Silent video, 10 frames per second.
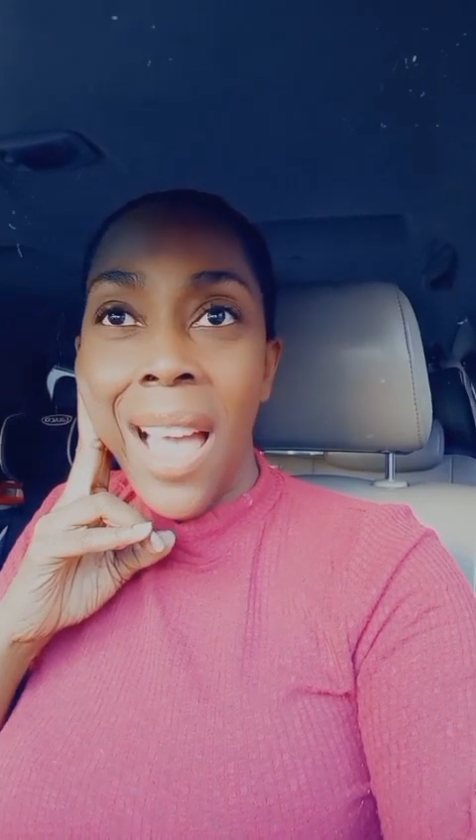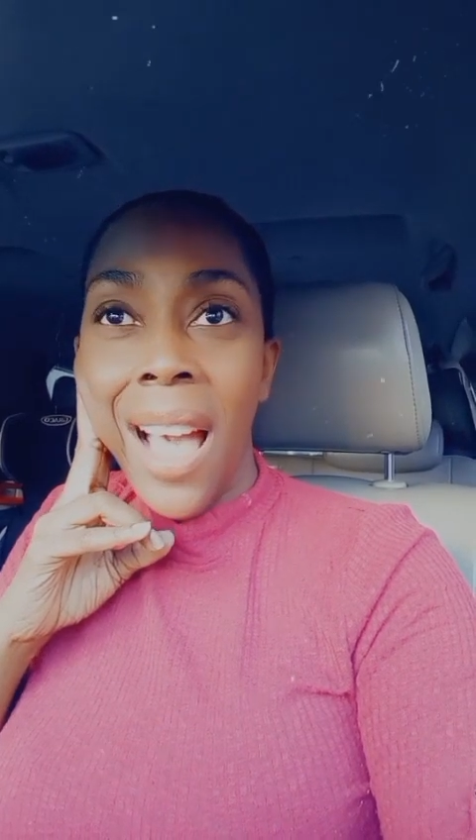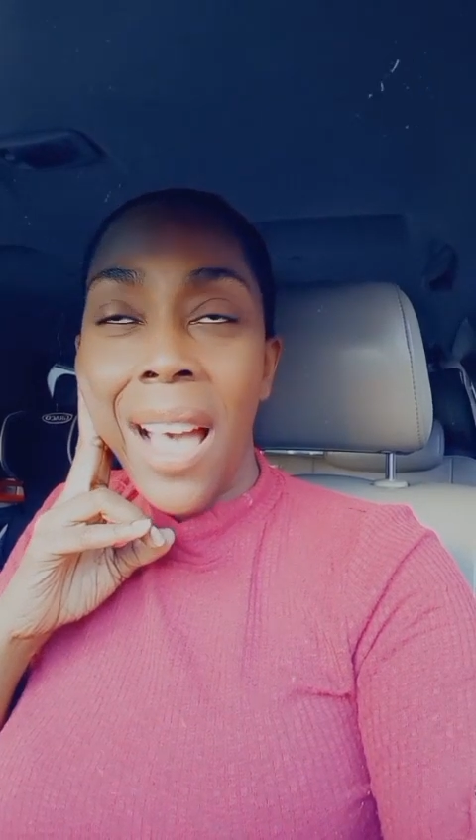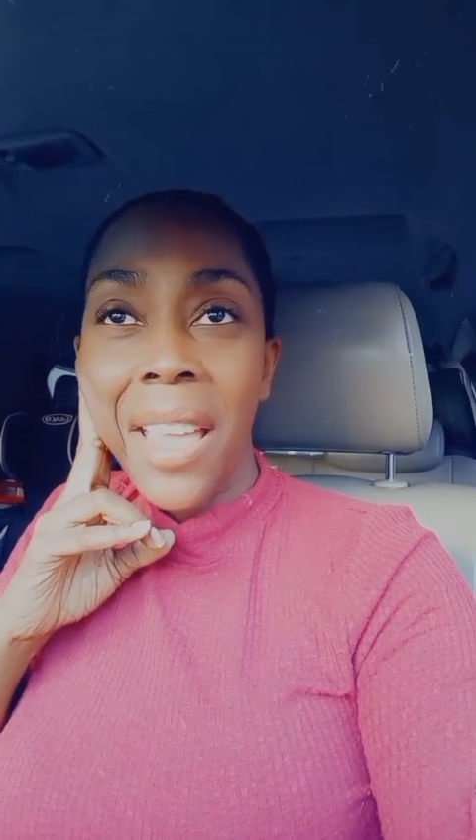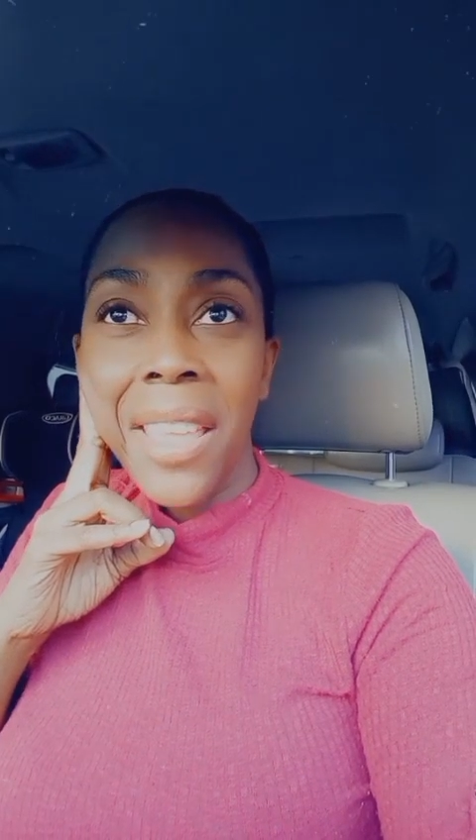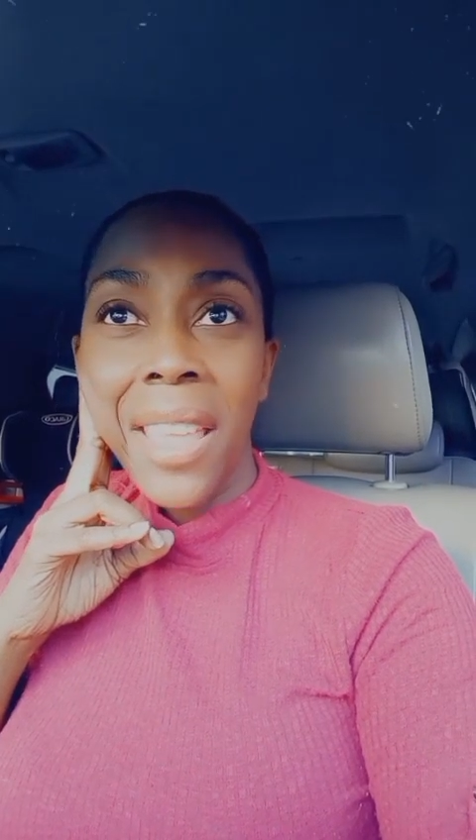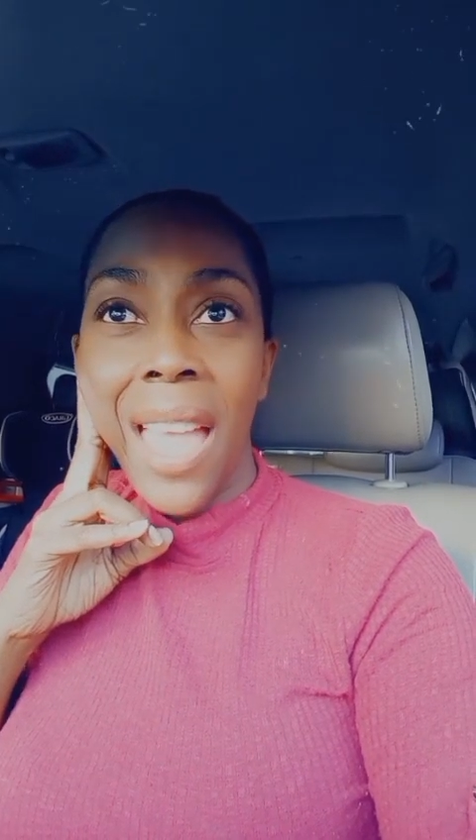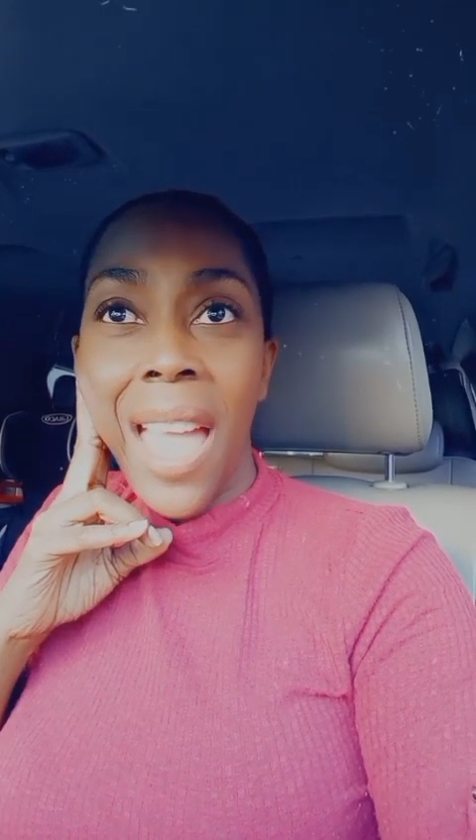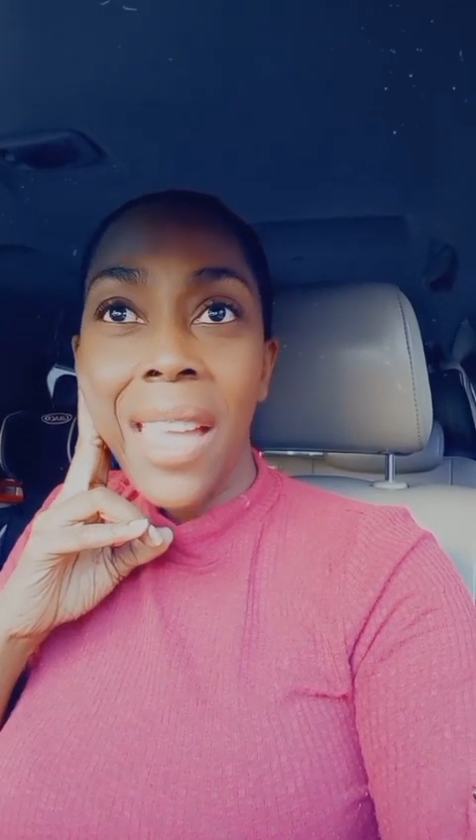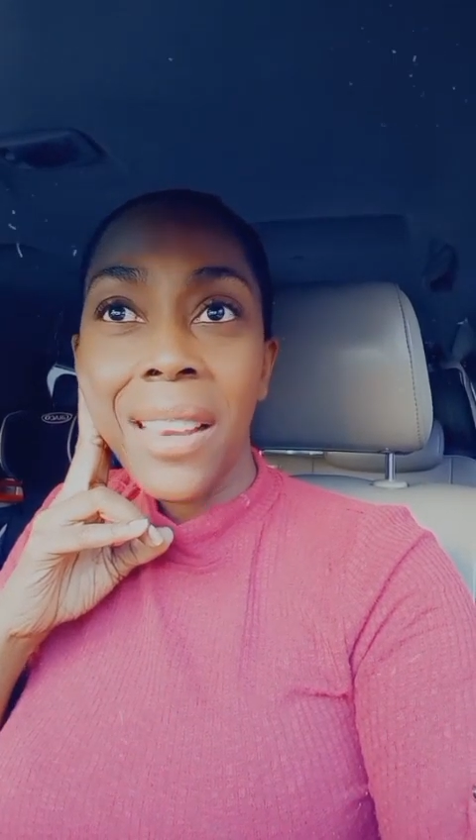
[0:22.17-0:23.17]
High
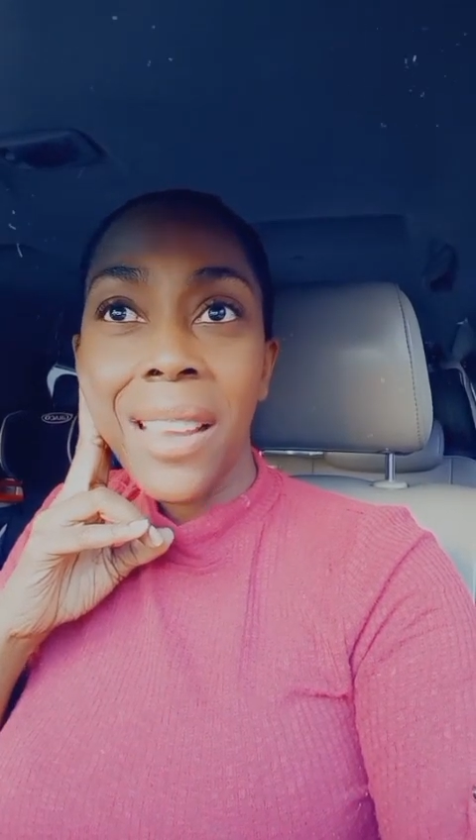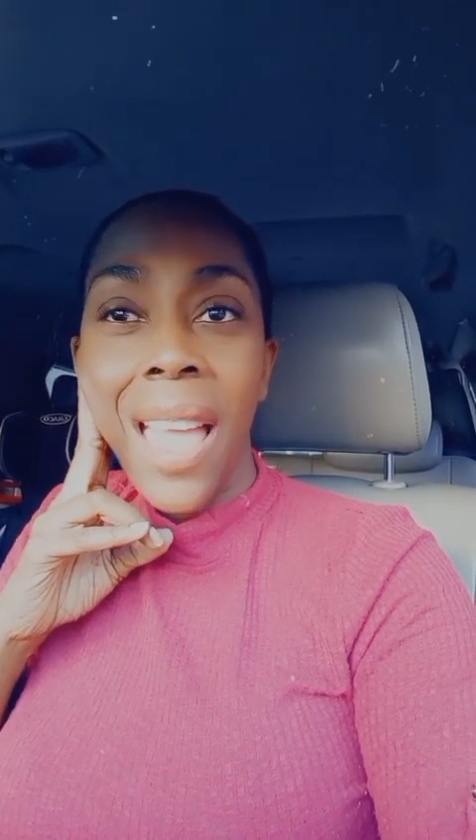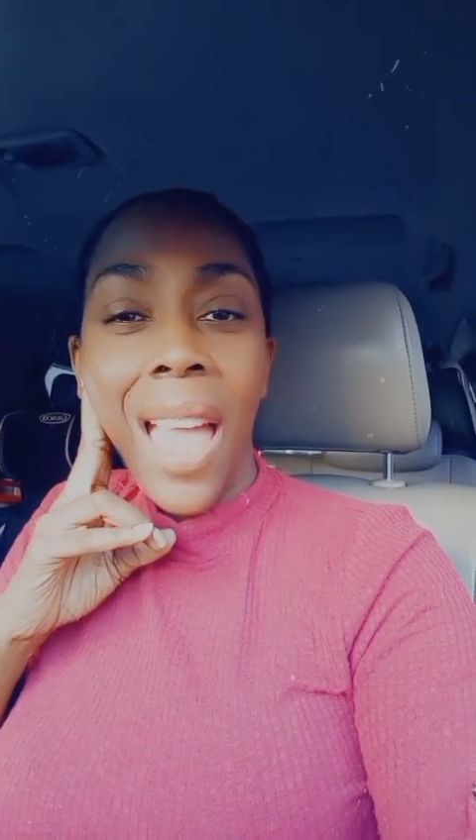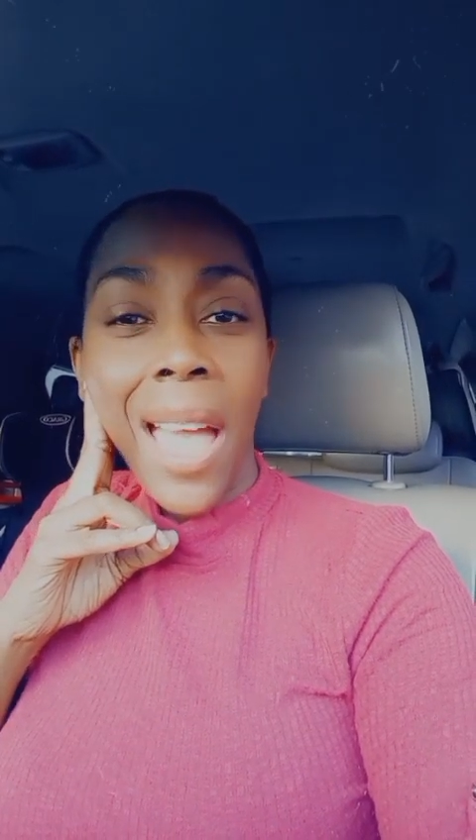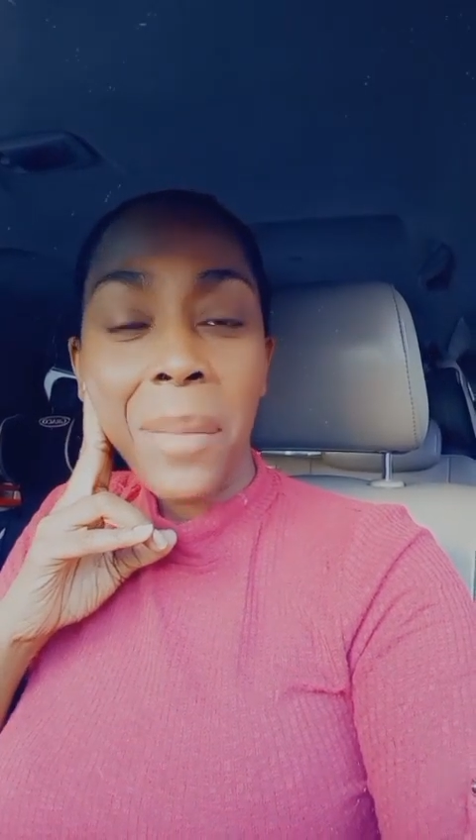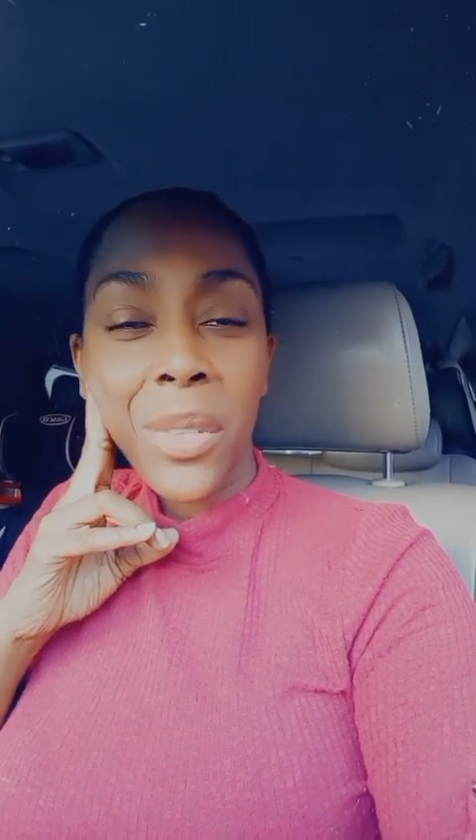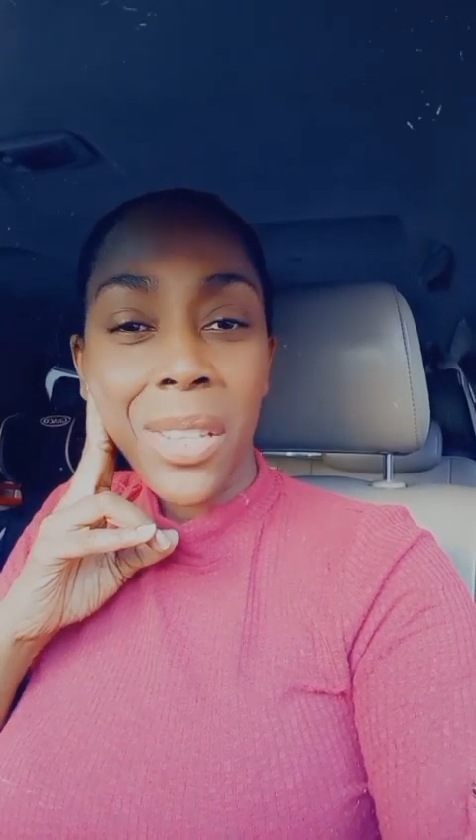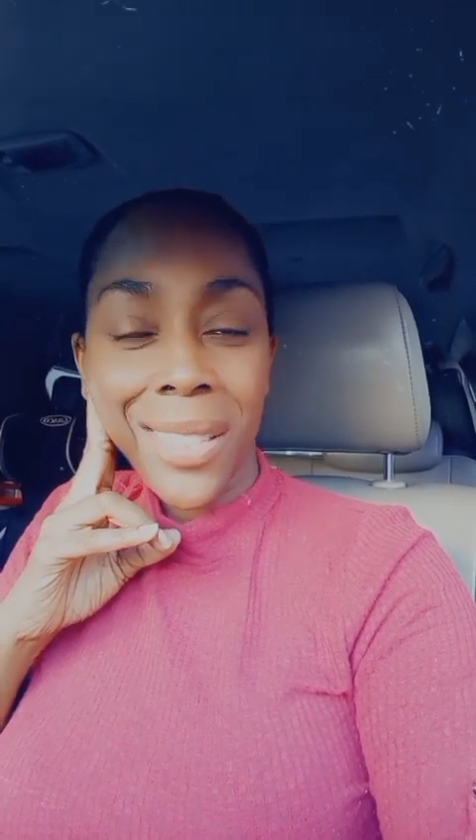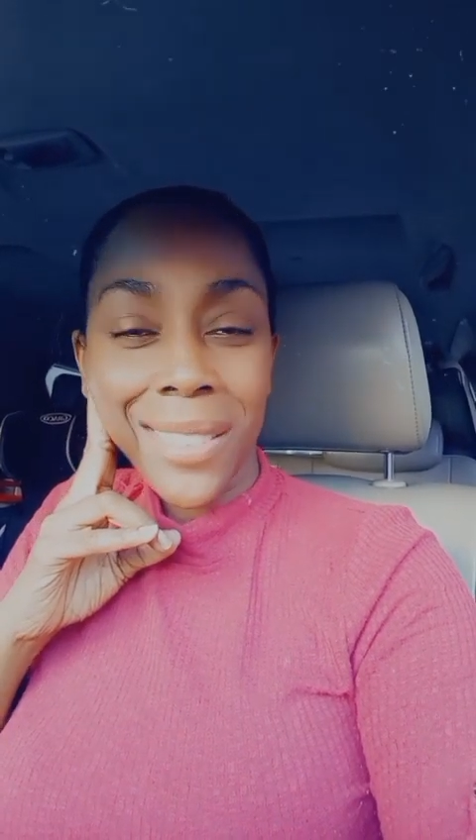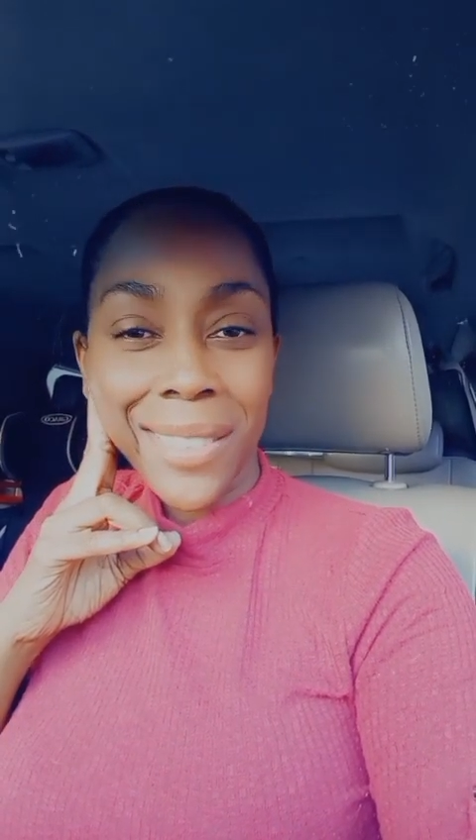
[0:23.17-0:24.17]
and
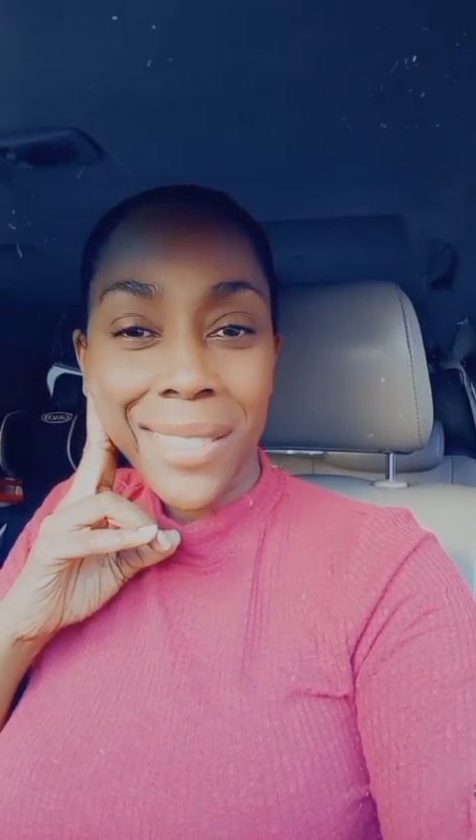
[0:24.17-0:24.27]
Hampton.